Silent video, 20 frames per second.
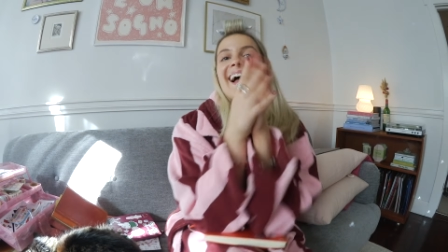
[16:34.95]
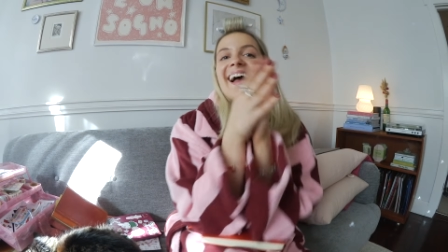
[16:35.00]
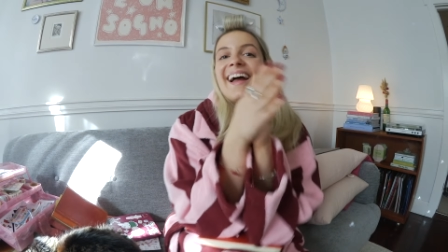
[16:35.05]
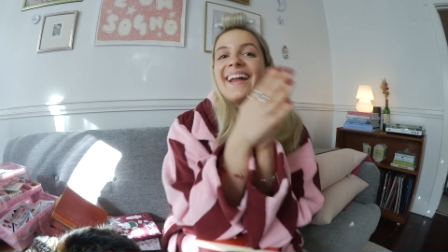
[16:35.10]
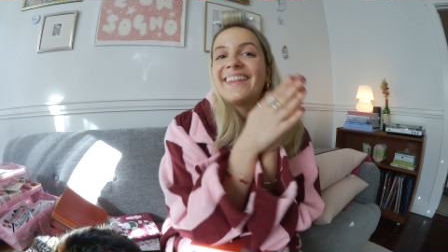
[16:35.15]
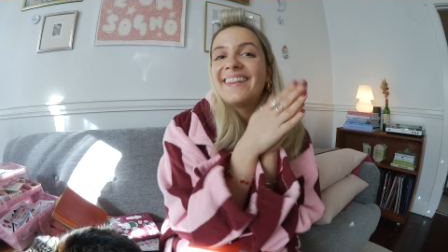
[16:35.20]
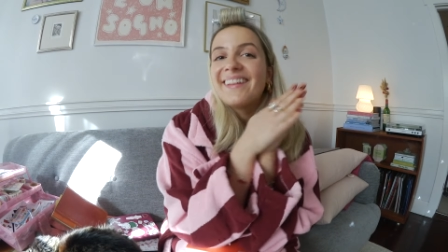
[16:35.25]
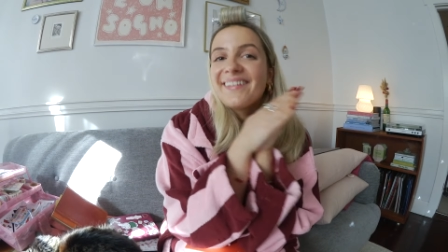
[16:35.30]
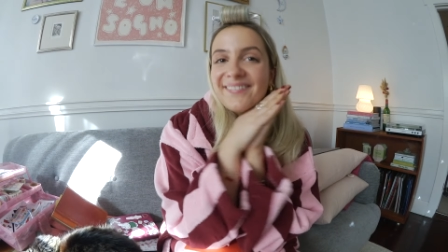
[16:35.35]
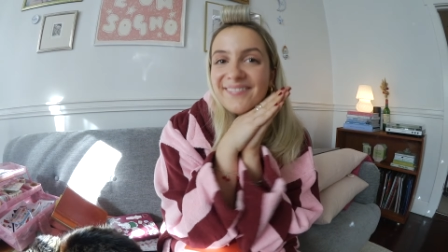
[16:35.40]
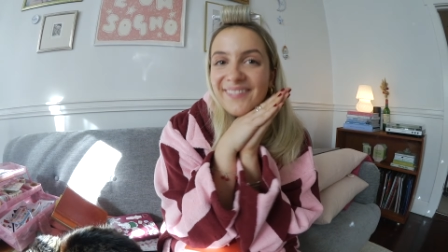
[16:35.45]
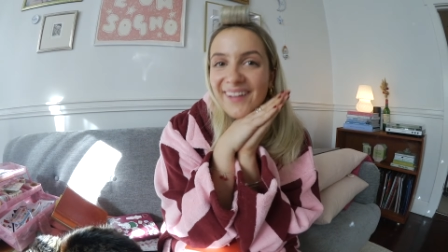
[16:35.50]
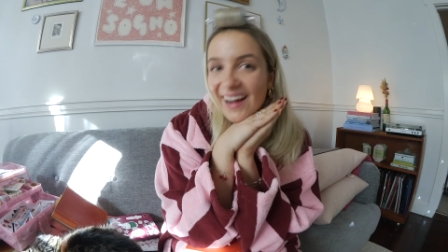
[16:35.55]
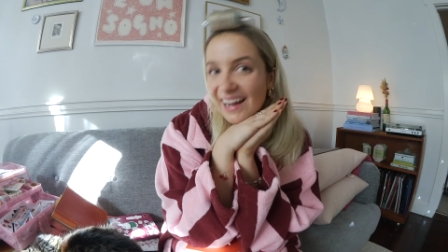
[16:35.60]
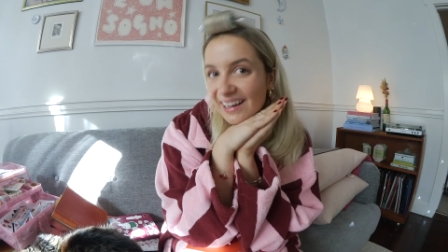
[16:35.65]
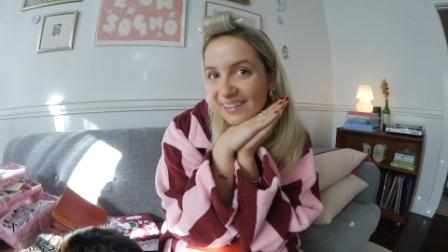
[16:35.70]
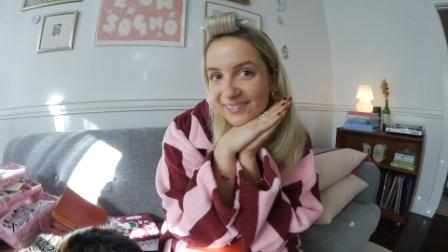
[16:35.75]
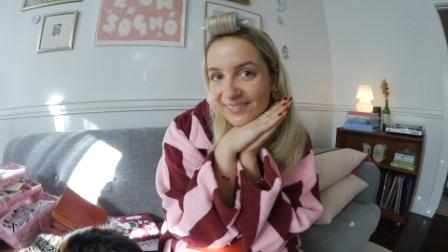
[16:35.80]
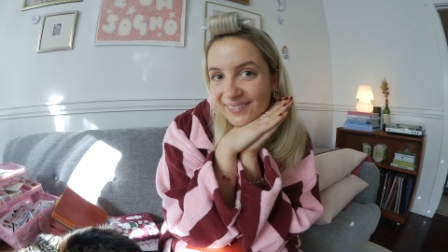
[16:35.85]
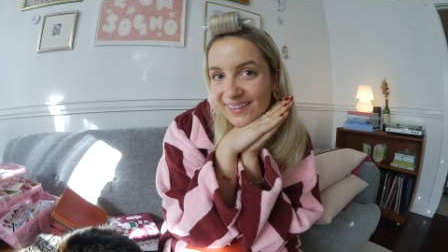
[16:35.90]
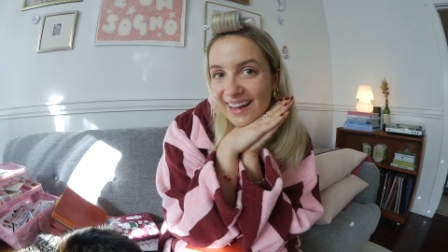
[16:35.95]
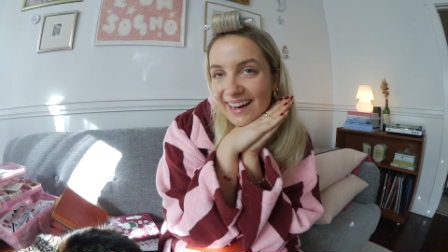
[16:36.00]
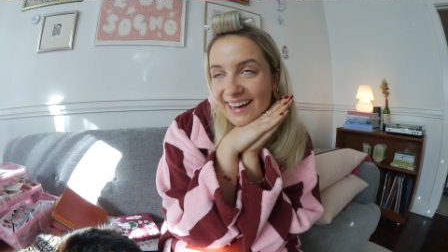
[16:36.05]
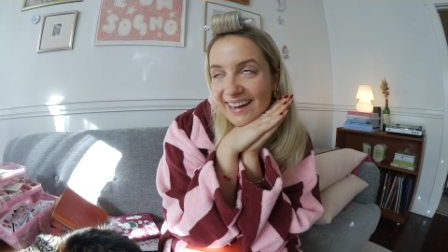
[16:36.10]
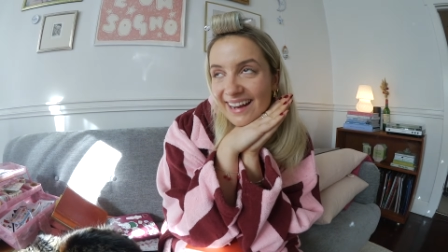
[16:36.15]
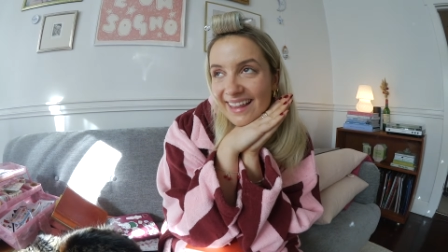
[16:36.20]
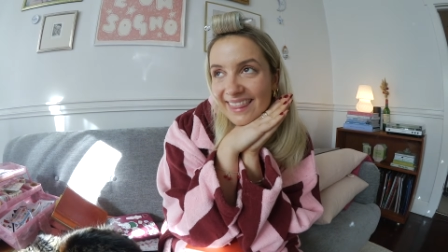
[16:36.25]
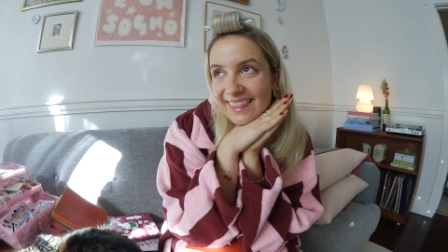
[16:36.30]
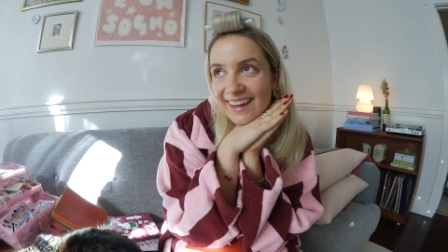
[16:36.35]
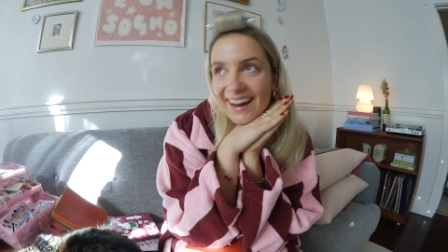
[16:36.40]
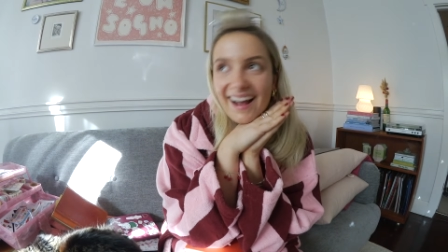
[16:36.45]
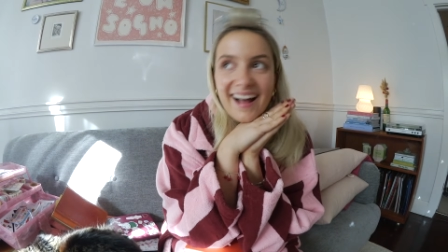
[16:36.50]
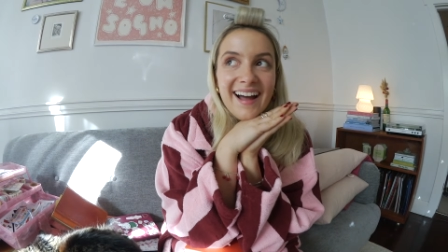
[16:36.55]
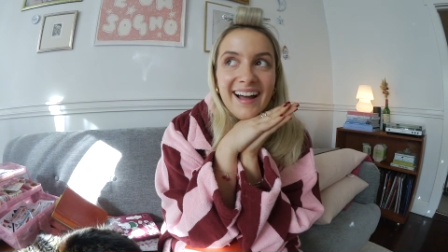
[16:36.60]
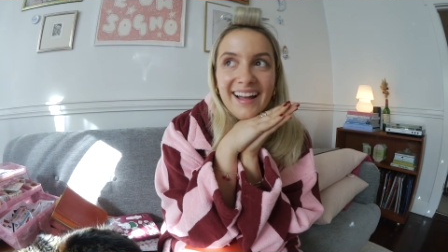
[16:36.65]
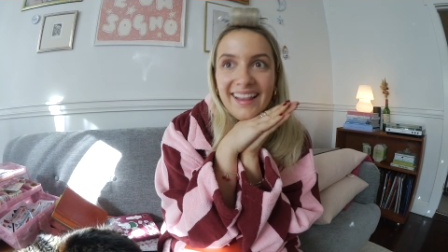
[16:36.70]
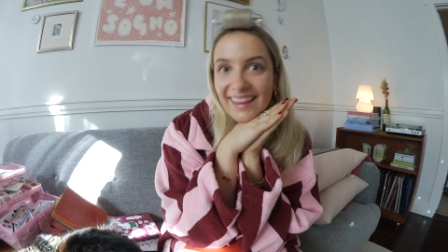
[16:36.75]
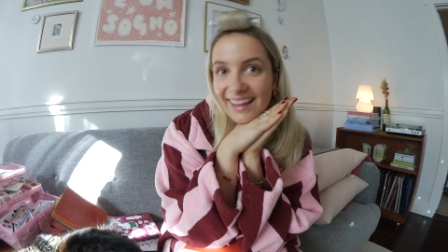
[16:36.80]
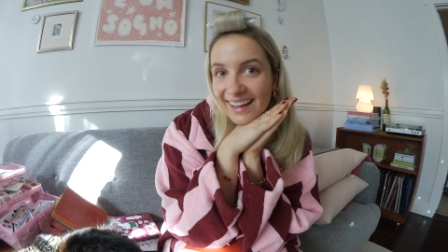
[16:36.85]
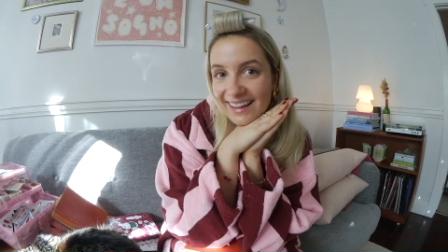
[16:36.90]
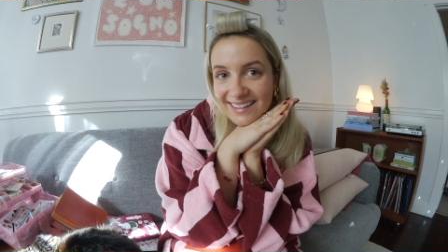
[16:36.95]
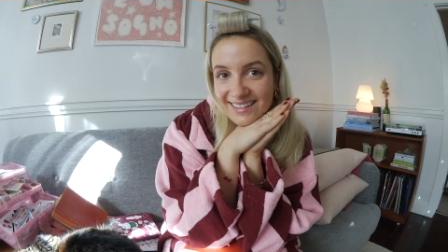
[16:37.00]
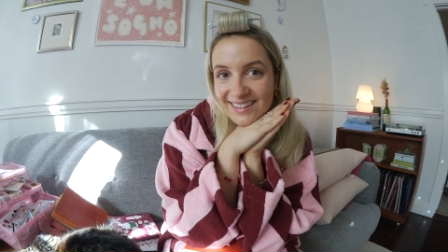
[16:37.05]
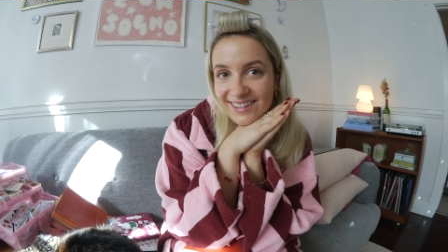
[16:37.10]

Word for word: And the final and a way that I like